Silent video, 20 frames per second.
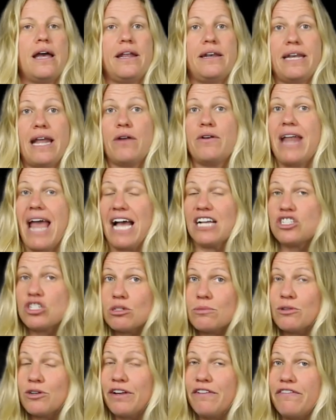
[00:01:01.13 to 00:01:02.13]
Now,
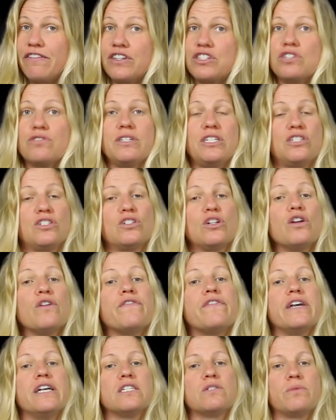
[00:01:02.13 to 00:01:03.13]
National Marine Fisheries
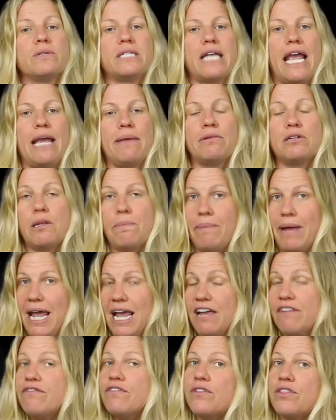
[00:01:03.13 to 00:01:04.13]
Service was able to
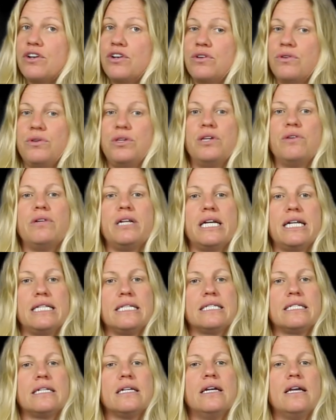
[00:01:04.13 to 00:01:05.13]
pay for the new
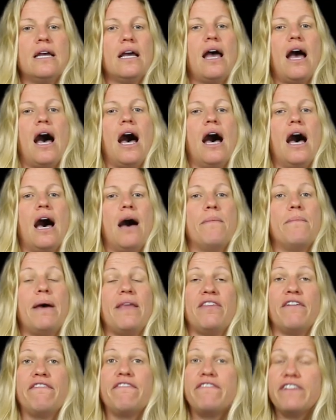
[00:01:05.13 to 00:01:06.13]
units.
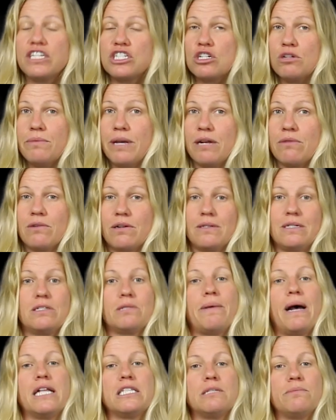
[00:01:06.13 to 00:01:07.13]
The fishermen were
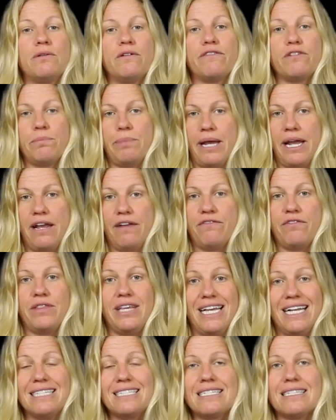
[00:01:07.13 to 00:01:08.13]
responsible for paying for
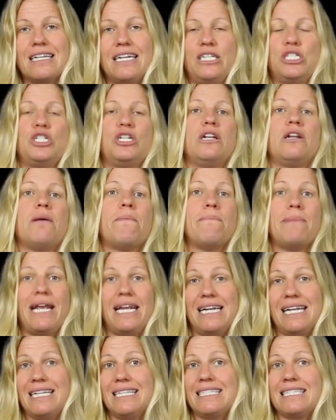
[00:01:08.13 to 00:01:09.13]
the installation,
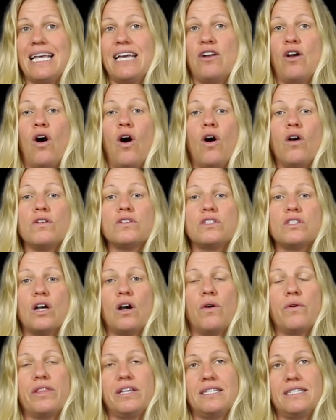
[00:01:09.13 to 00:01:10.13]
maintenance, and
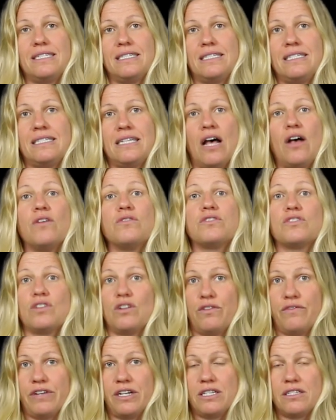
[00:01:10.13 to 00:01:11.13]
also the cell
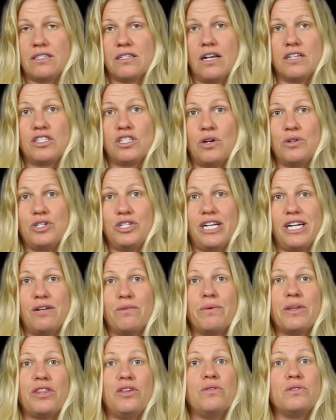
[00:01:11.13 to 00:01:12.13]
service associated
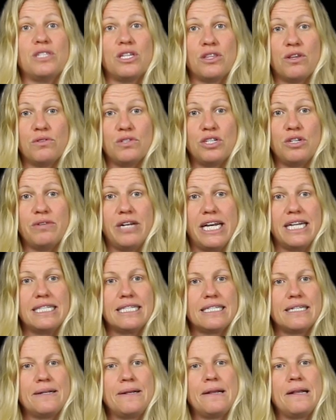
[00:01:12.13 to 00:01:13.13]
with using those
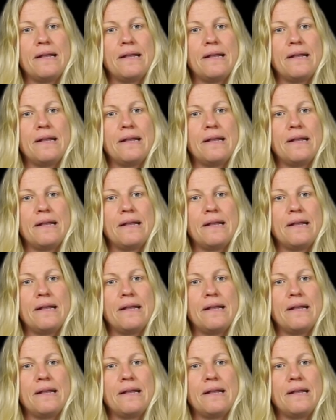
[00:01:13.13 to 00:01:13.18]
units.